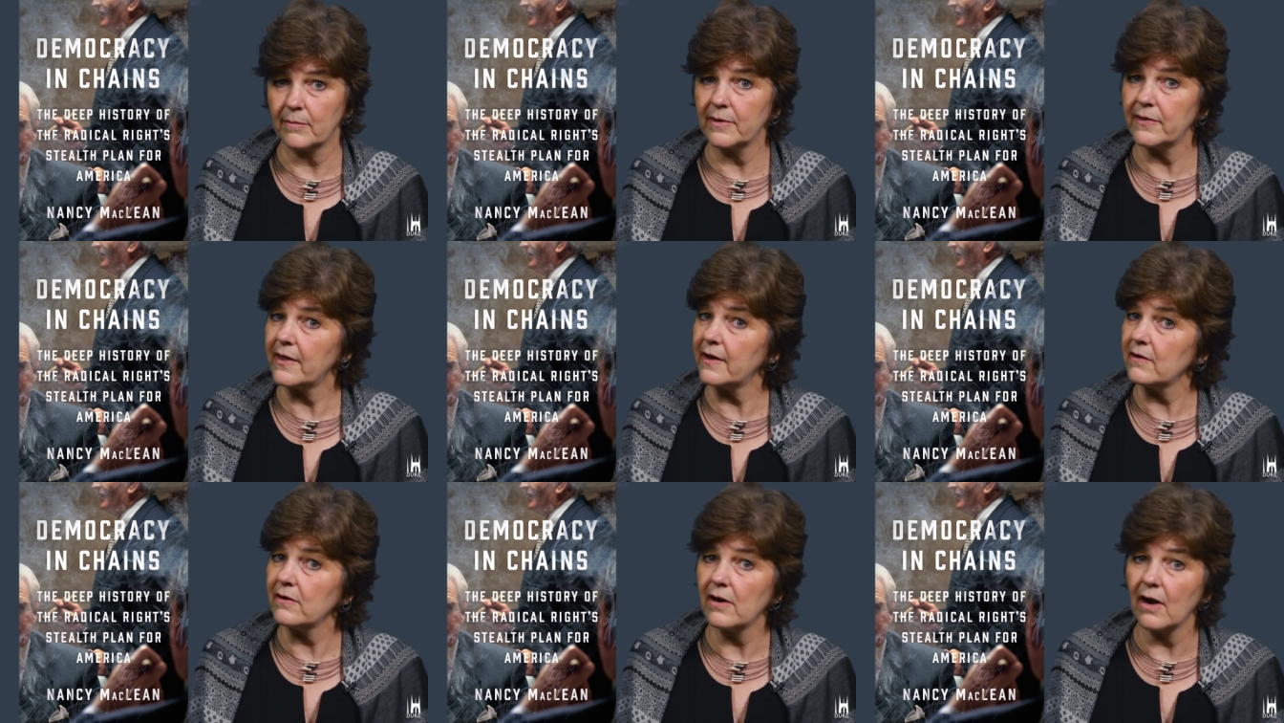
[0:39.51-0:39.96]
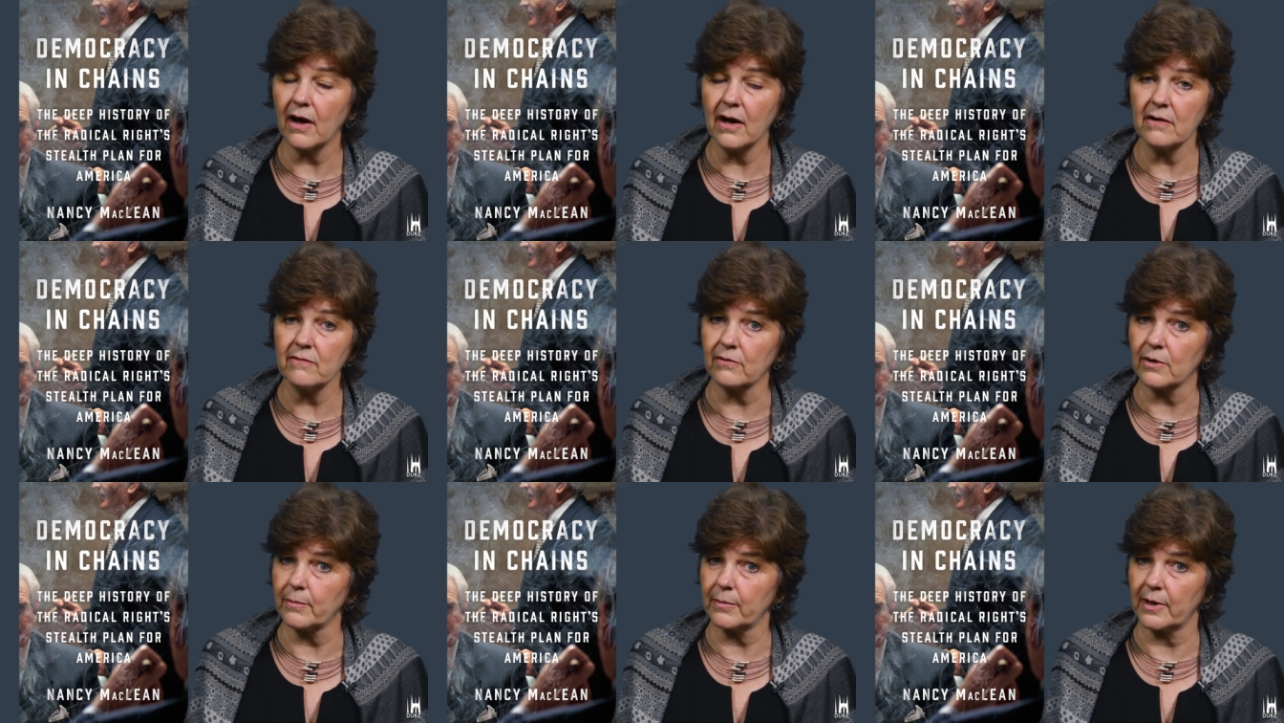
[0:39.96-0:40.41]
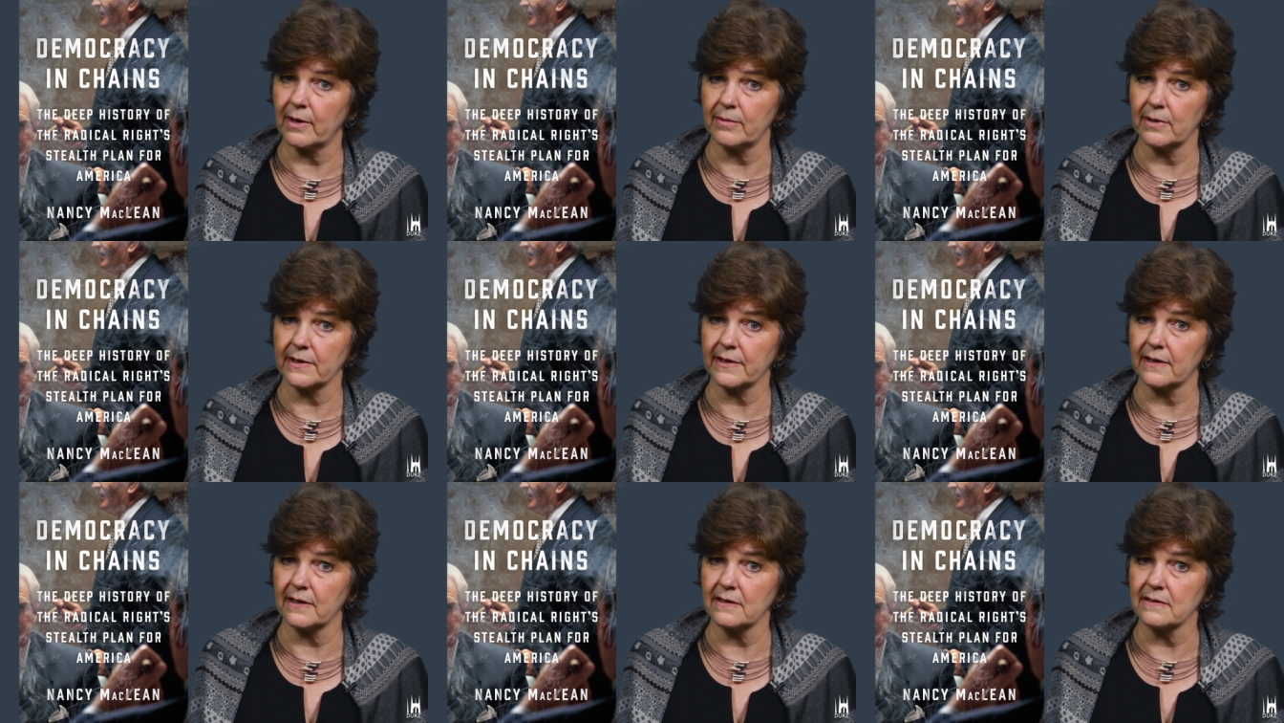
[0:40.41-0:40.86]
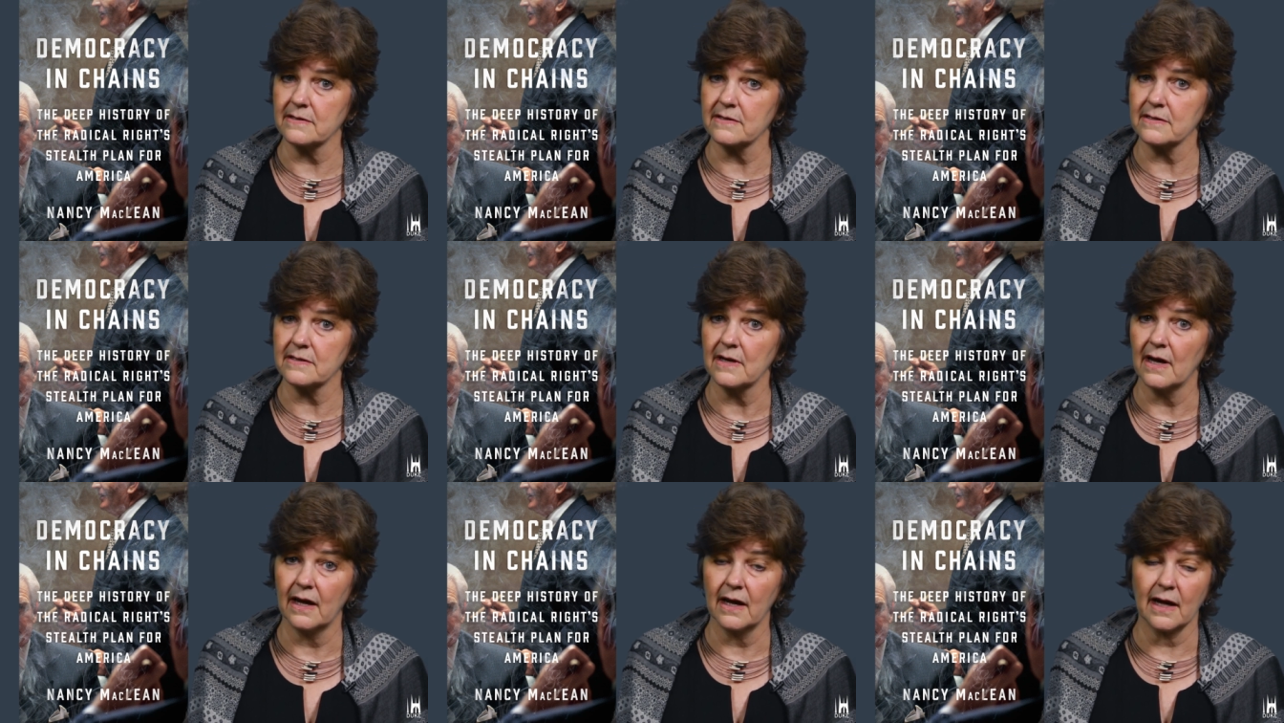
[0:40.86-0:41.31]
but they're not
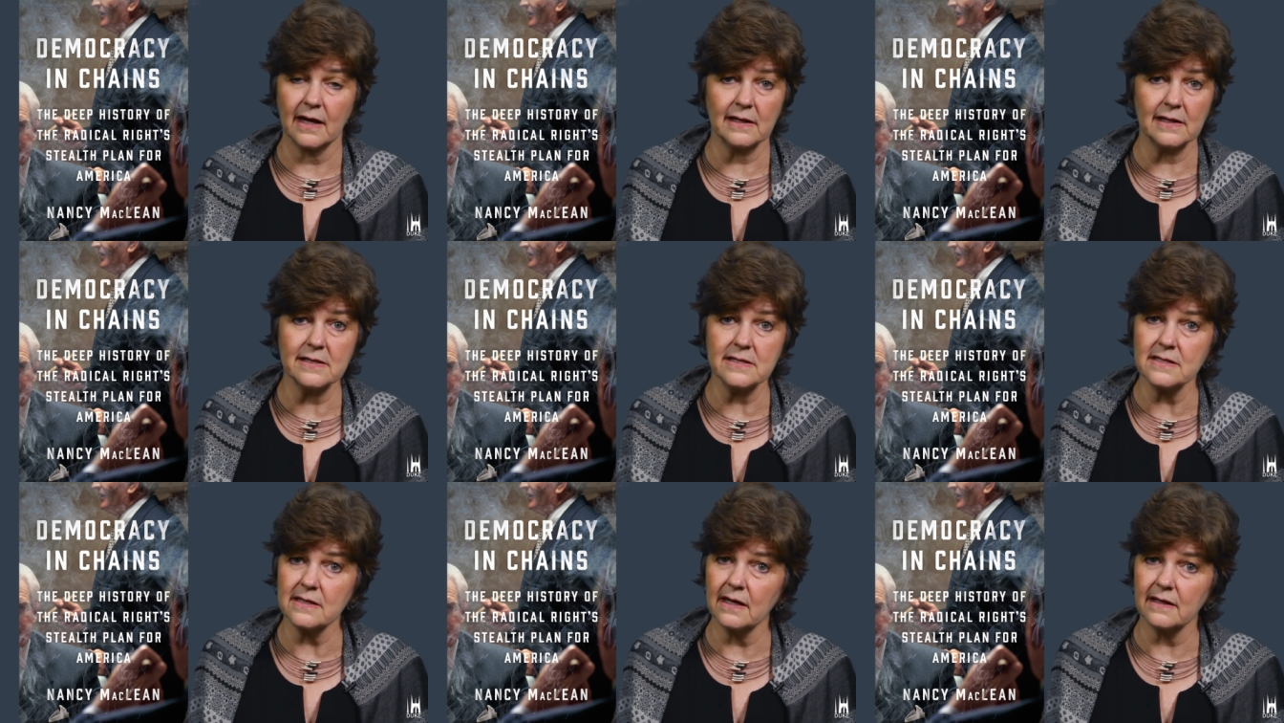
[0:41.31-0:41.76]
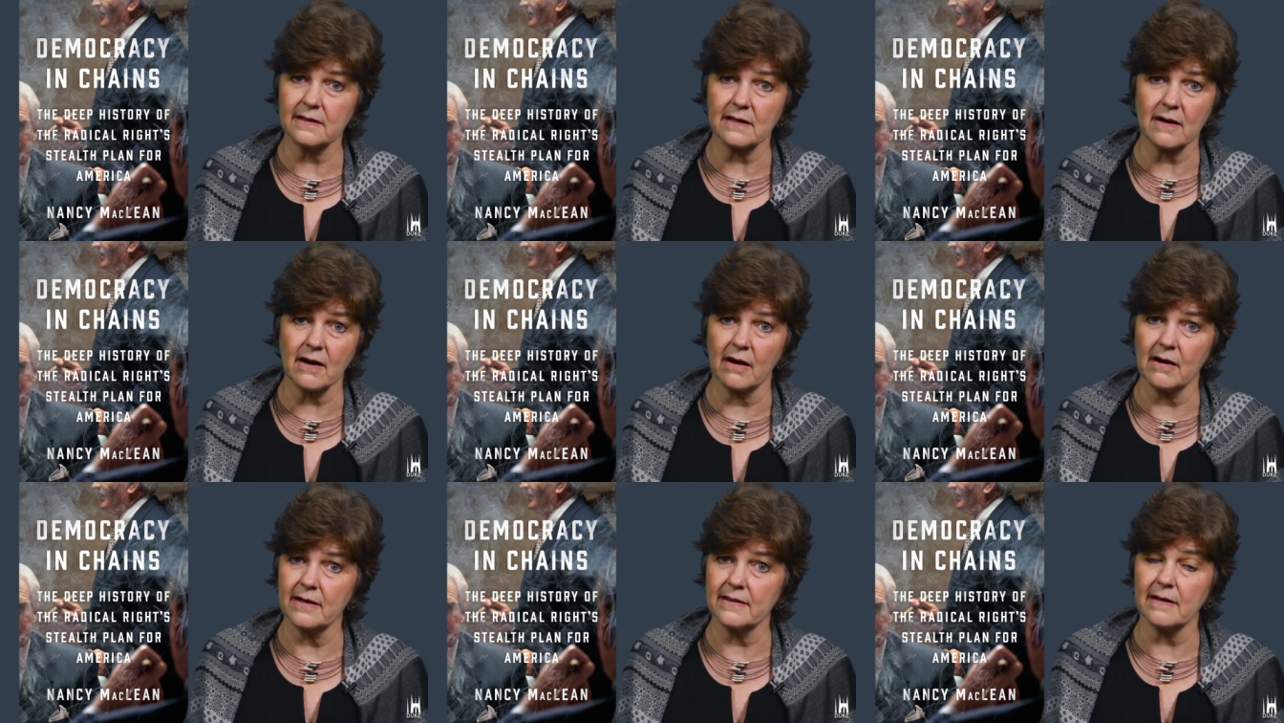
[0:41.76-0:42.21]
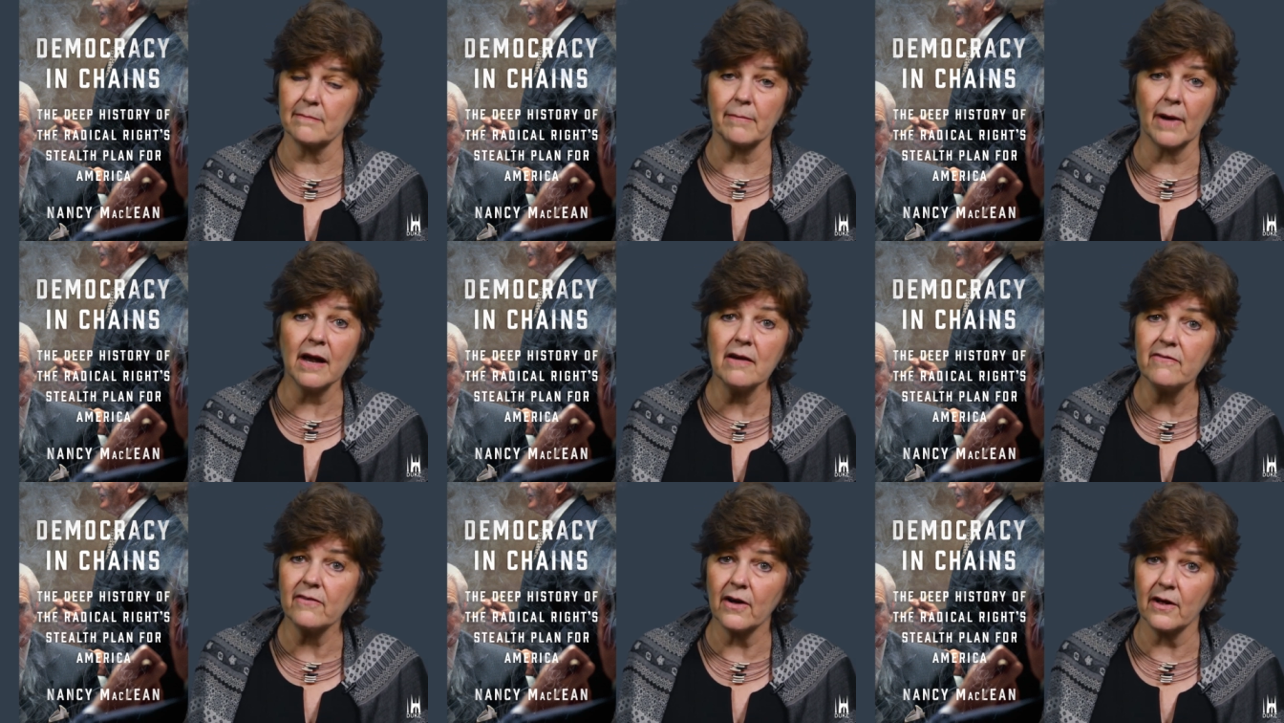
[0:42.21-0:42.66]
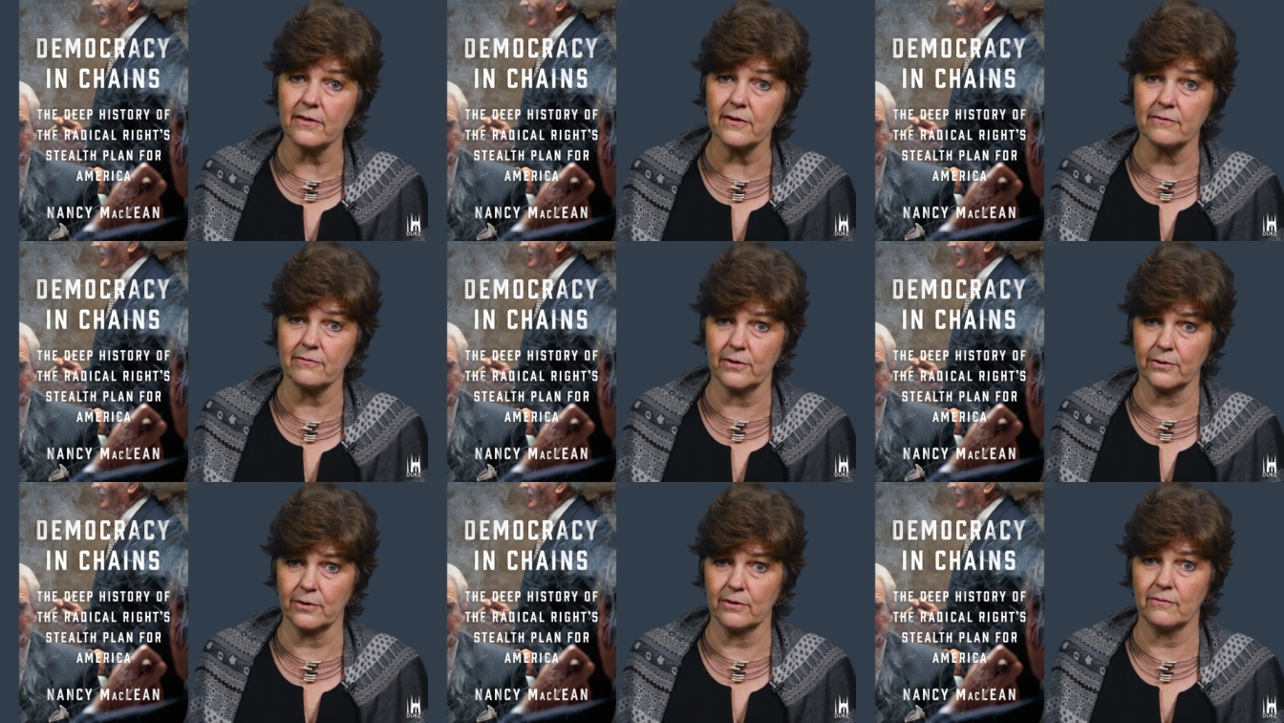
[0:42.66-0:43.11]
Republicans, at least not the kind that my father
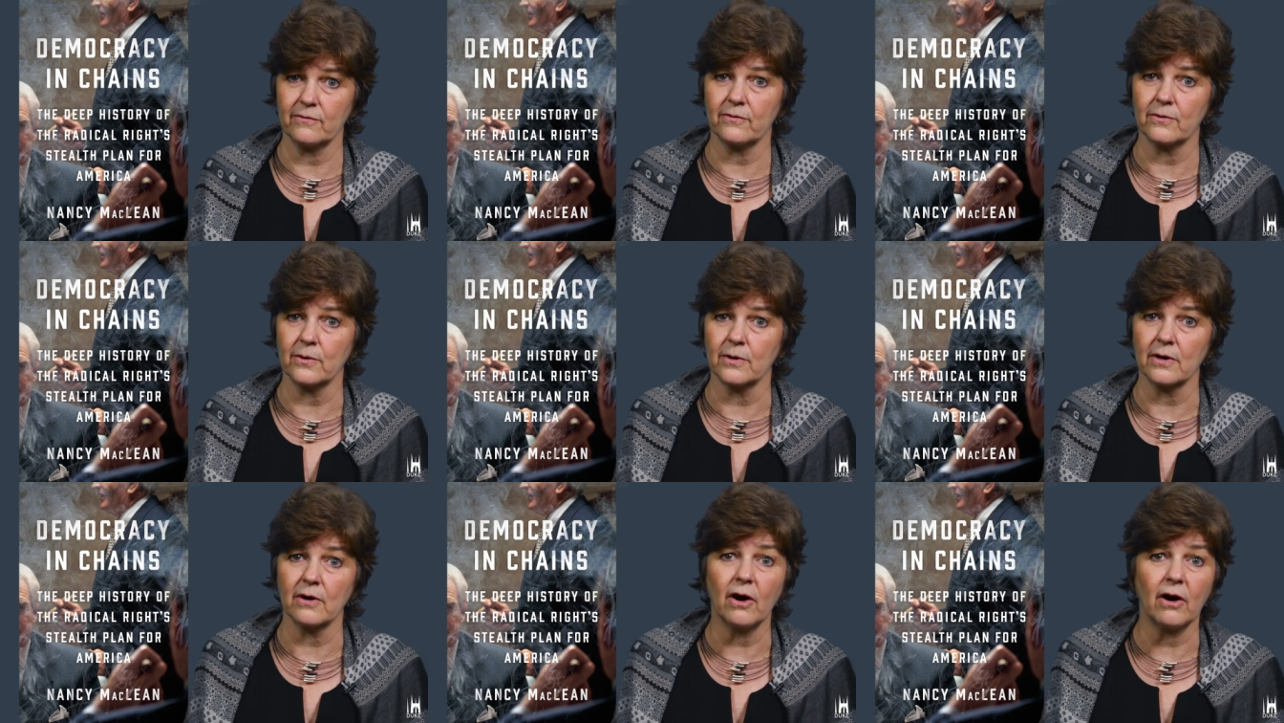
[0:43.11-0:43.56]
voted for